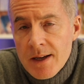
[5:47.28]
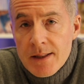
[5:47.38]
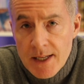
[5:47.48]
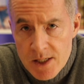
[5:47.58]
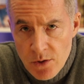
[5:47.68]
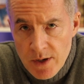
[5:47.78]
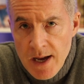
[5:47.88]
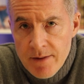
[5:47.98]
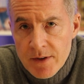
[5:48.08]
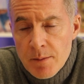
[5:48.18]
That's going to
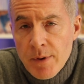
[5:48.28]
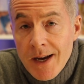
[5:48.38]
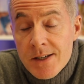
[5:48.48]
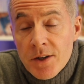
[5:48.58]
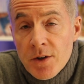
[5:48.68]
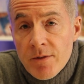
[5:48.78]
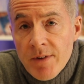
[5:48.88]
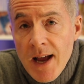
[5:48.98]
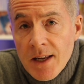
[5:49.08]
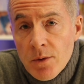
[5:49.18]
have an impact on your
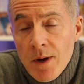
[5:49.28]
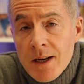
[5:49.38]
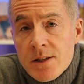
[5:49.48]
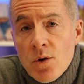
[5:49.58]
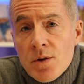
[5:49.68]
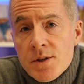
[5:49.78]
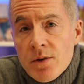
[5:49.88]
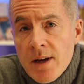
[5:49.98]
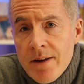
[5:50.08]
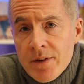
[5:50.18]
value, and it's also
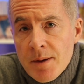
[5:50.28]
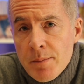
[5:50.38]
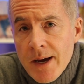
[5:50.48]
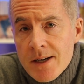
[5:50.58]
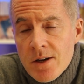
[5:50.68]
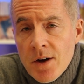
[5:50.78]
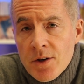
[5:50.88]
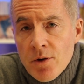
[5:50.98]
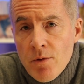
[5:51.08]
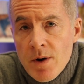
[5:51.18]
going to have an impact on your